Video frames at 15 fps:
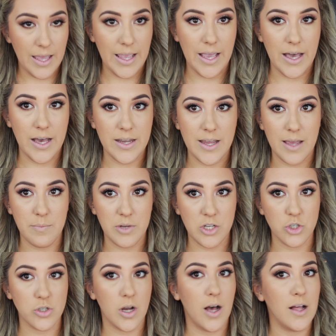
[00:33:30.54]
And I'm
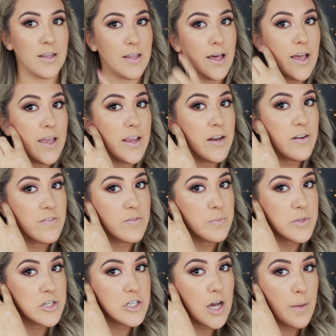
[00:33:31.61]
gonna draw a line from
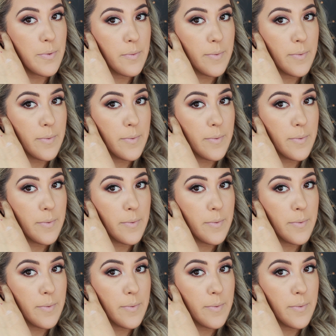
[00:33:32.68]
the top